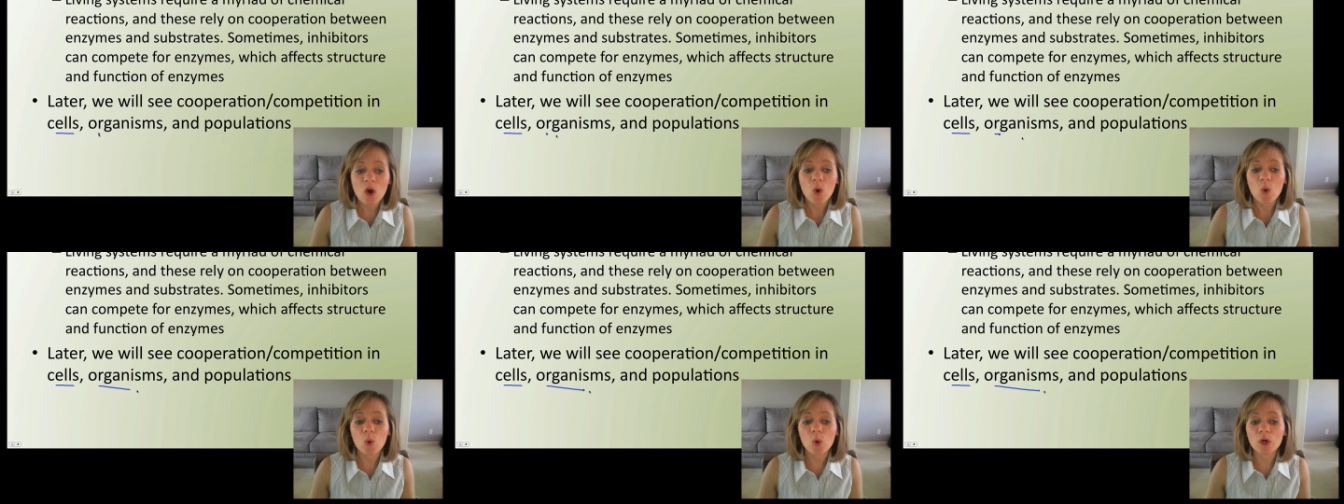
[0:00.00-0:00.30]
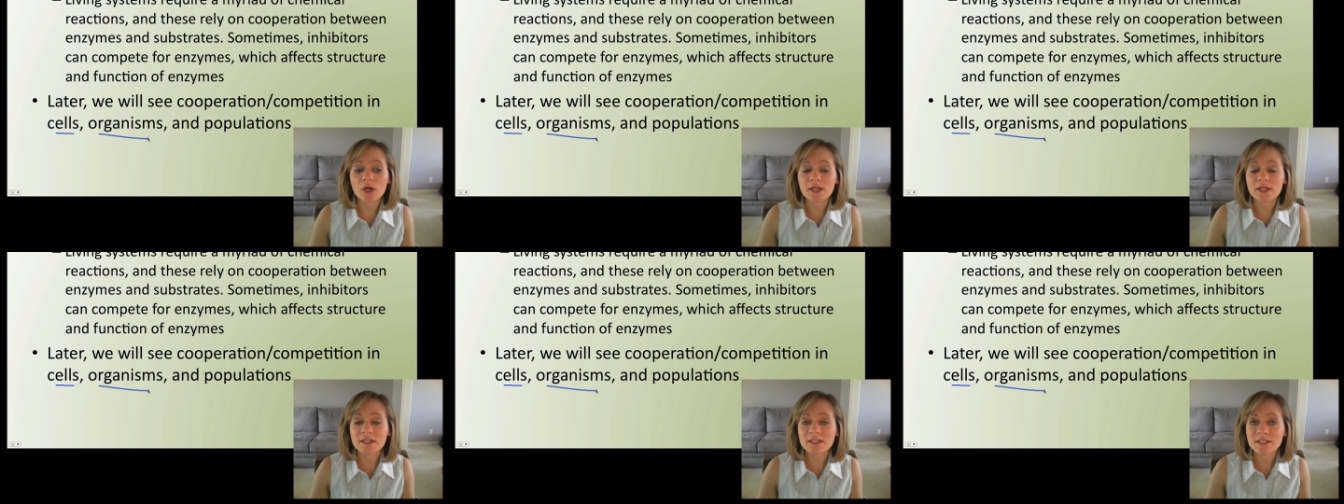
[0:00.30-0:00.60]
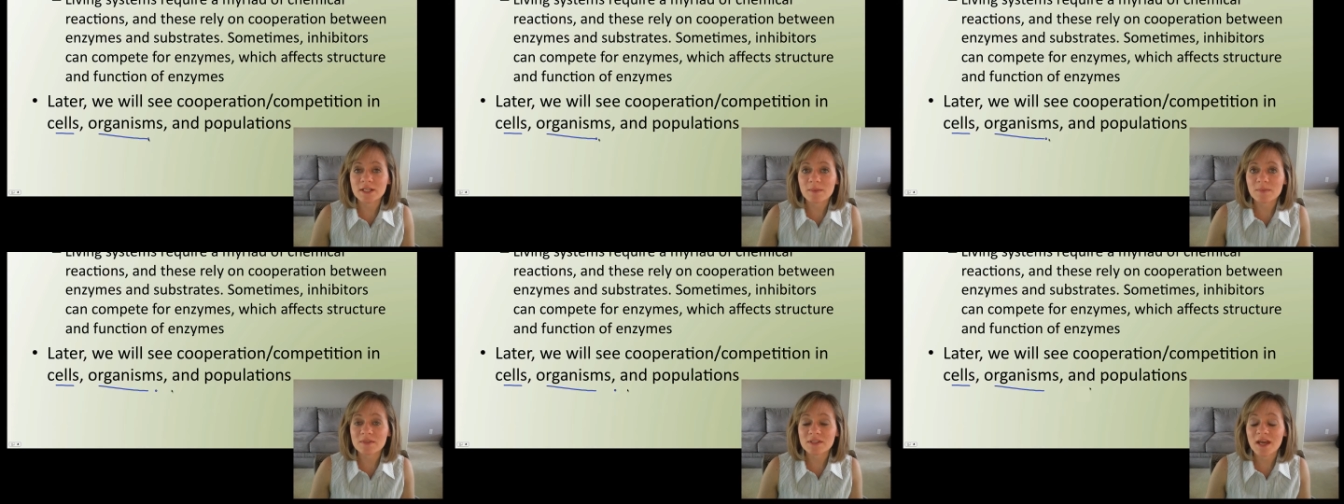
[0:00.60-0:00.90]

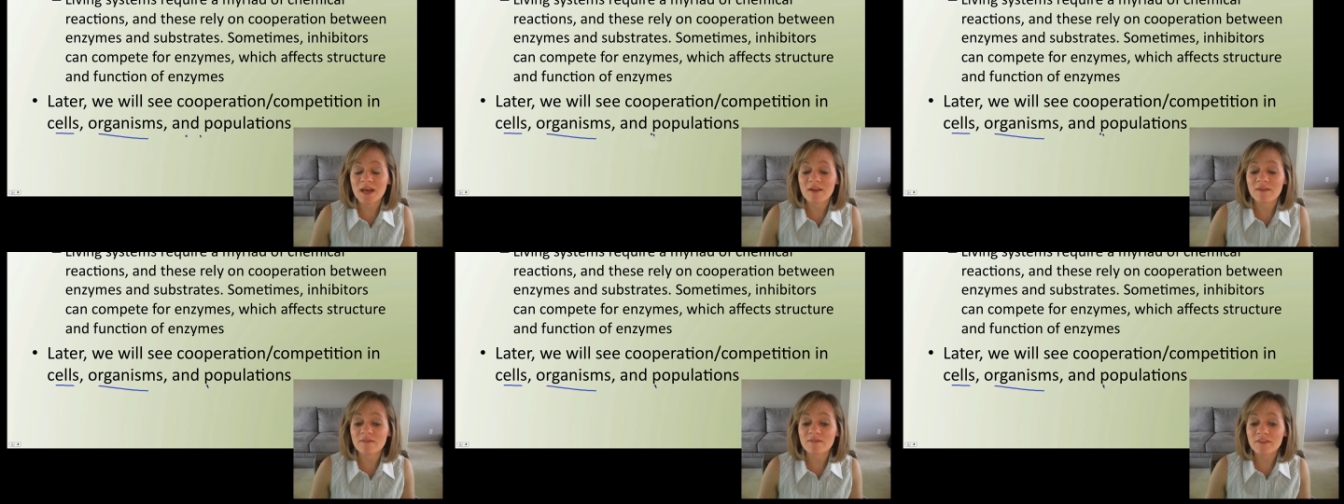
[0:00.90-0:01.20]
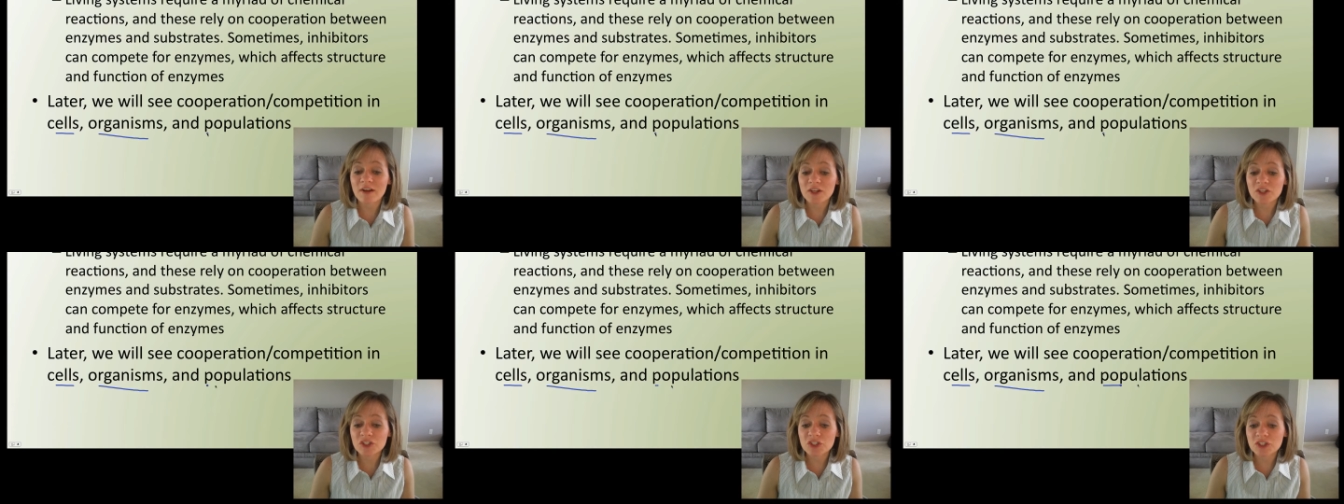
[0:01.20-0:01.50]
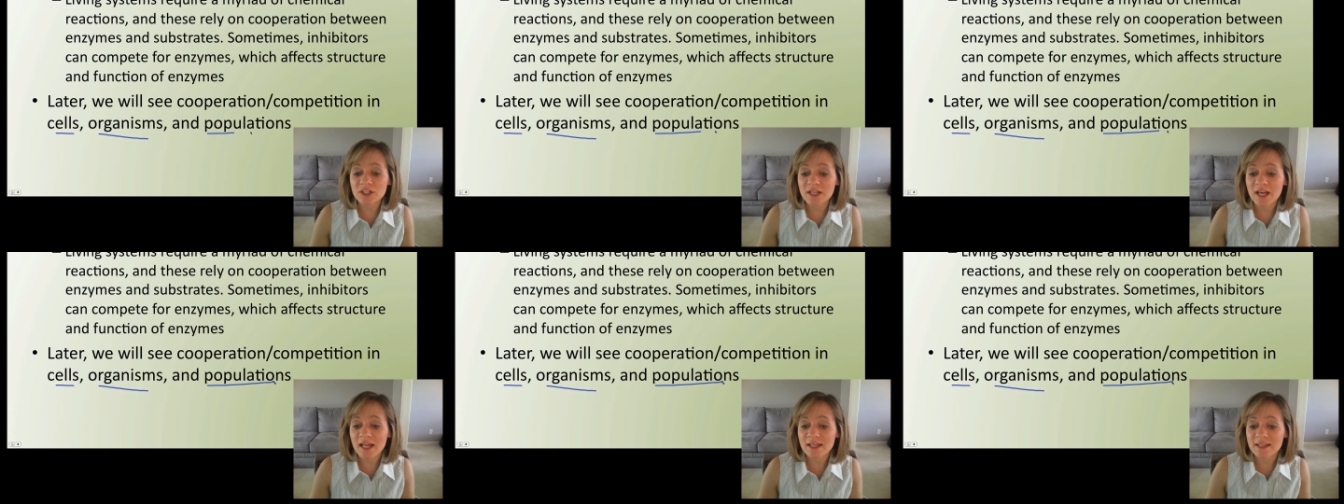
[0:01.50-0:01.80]
organisms, and
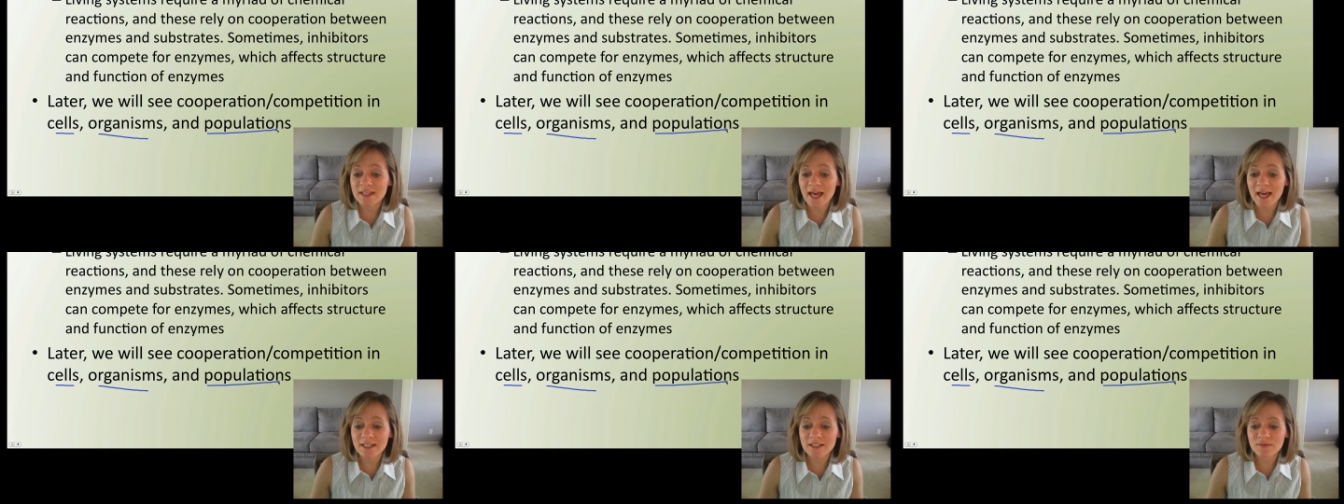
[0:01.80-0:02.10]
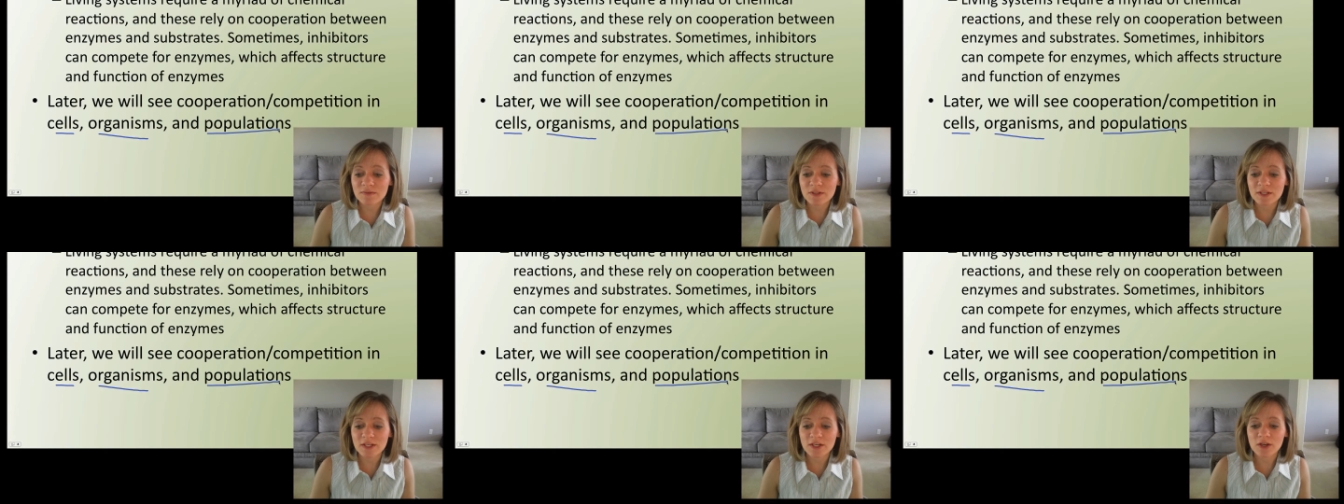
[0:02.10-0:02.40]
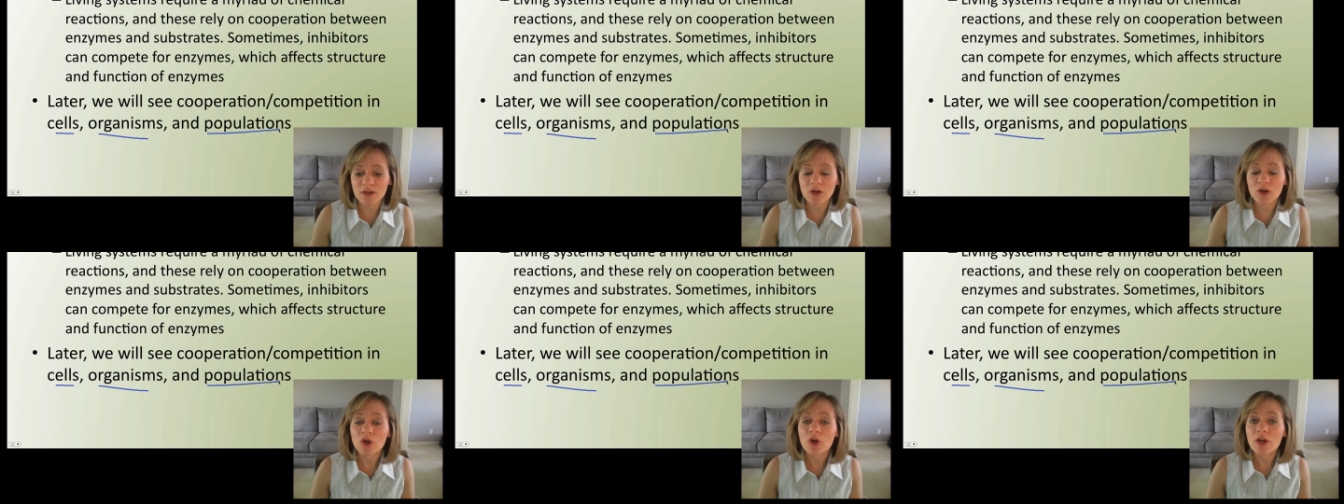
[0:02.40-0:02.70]
eventually at the end of the
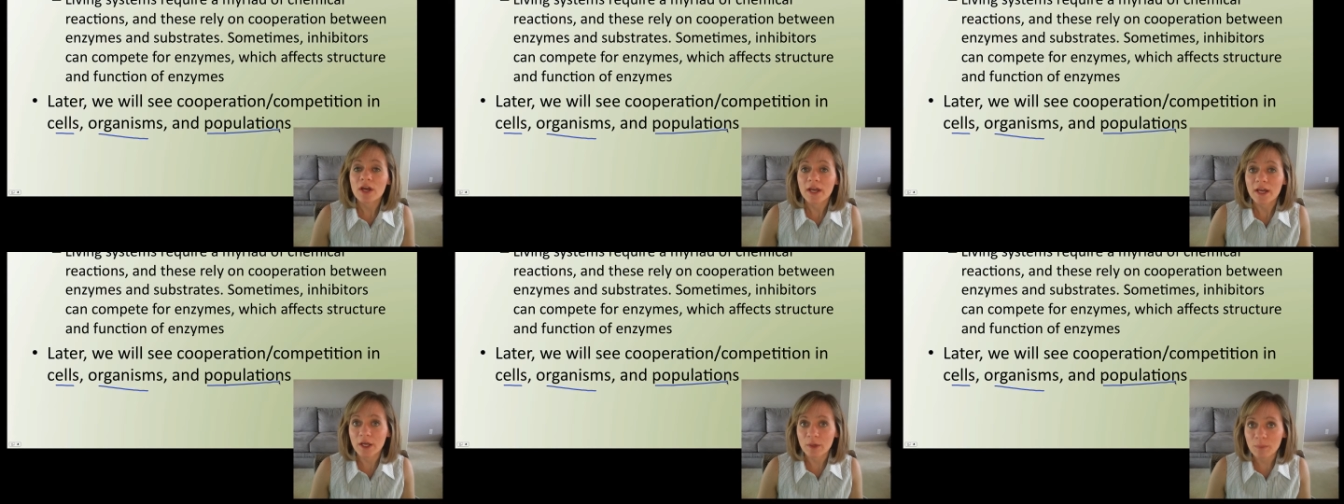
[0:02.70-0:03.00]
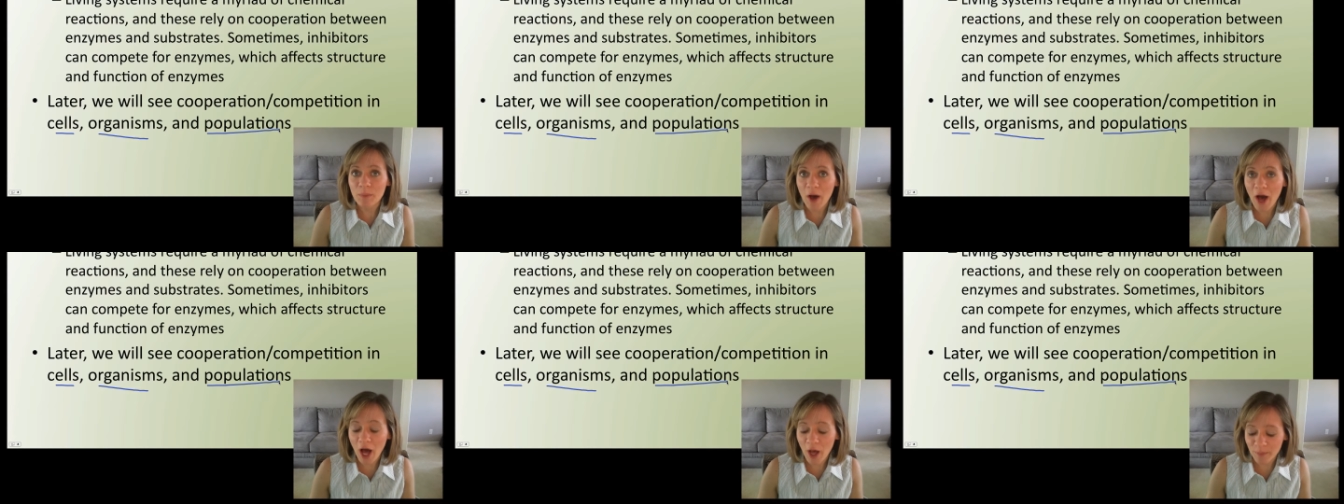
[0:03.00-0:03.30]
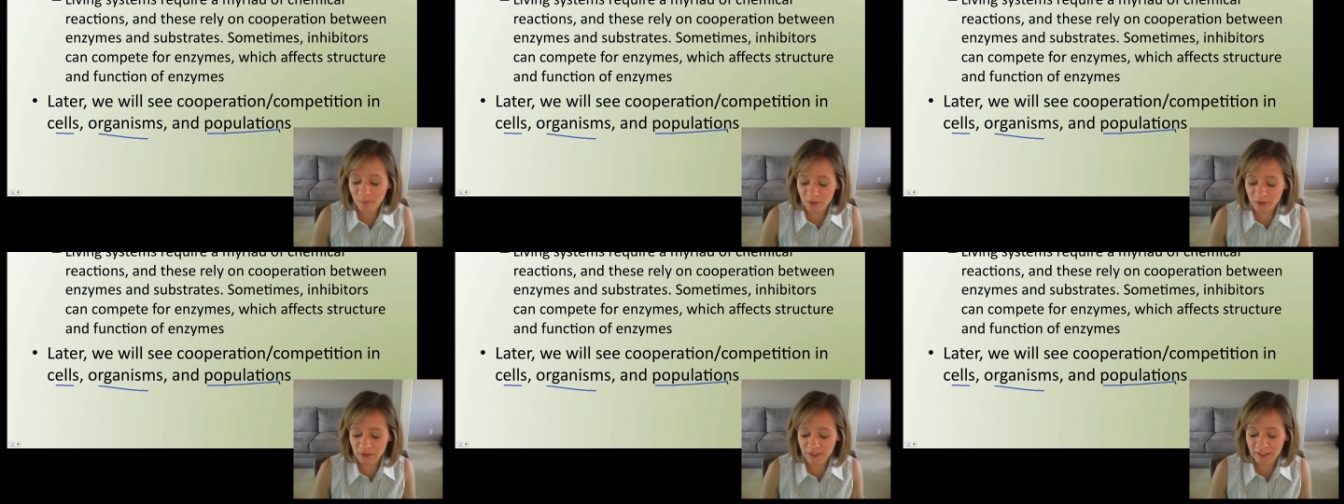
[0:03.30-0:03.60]
year in
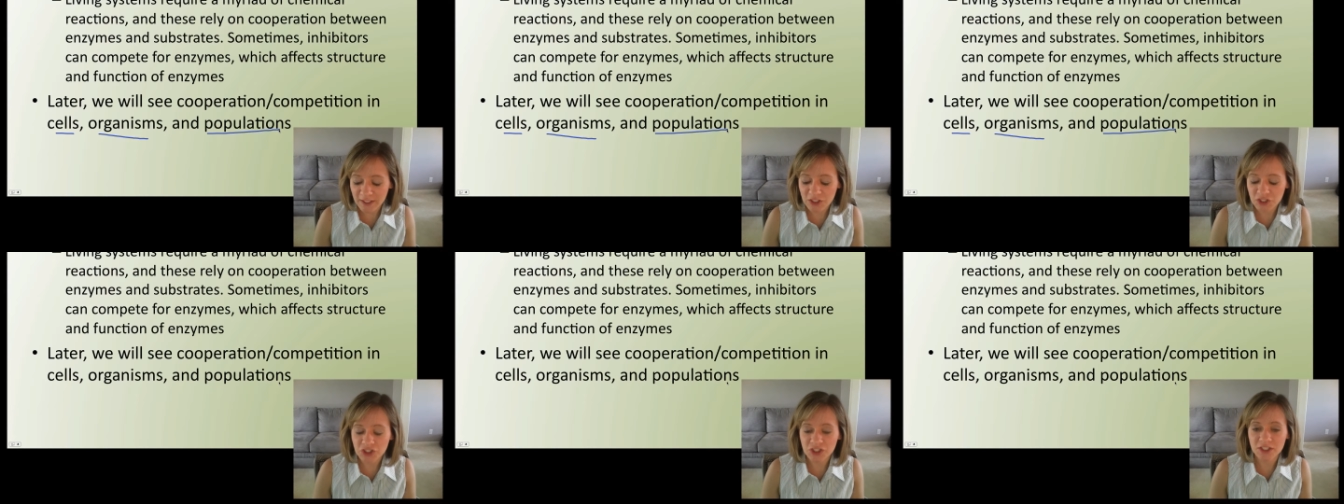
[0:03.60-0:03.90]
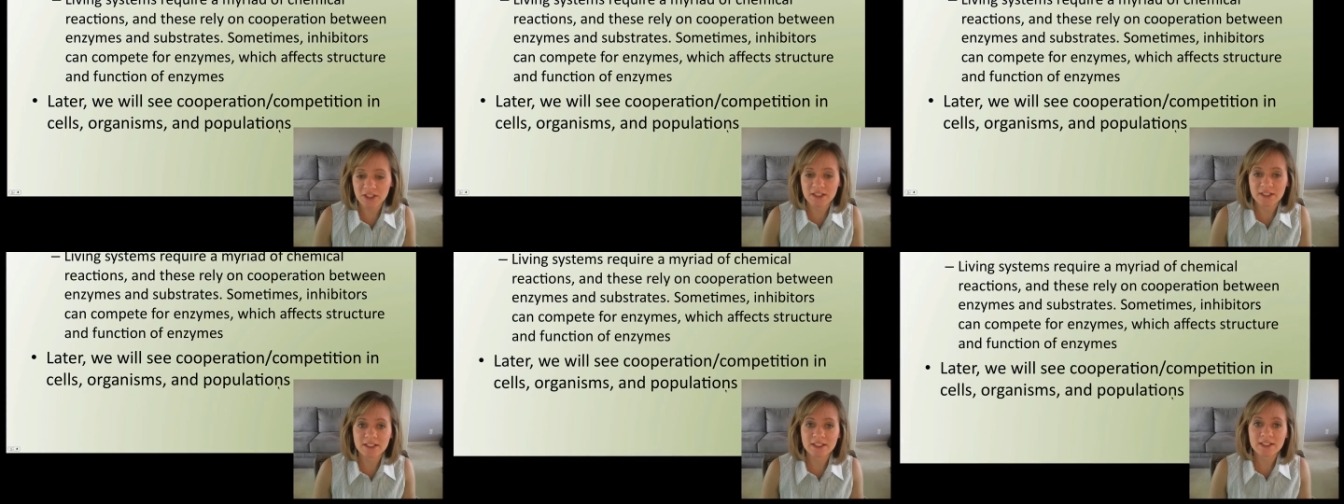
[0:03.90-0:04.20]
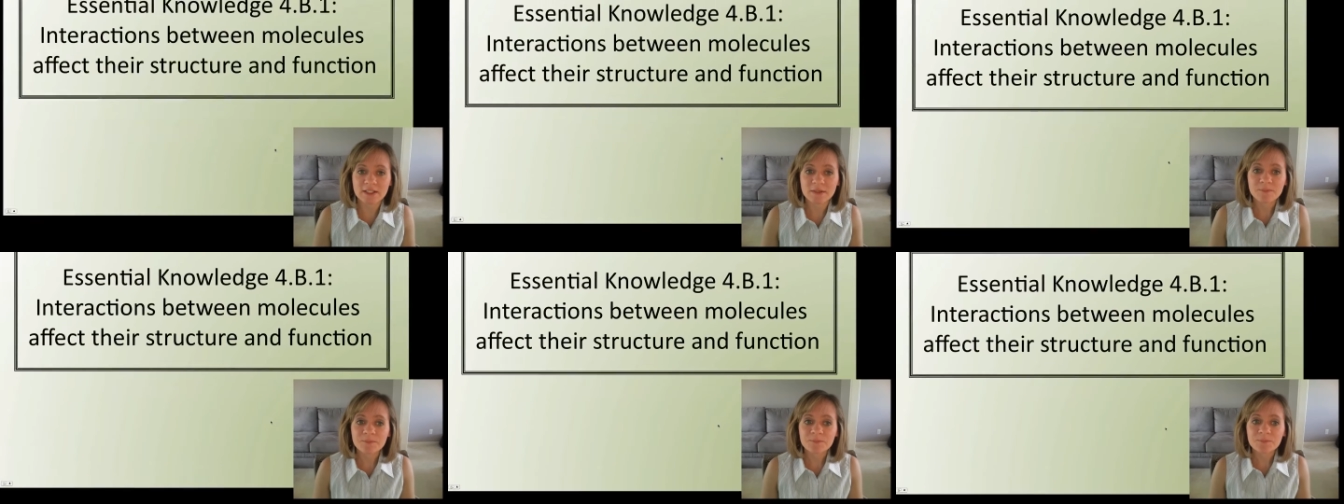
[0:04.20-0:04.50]
populations.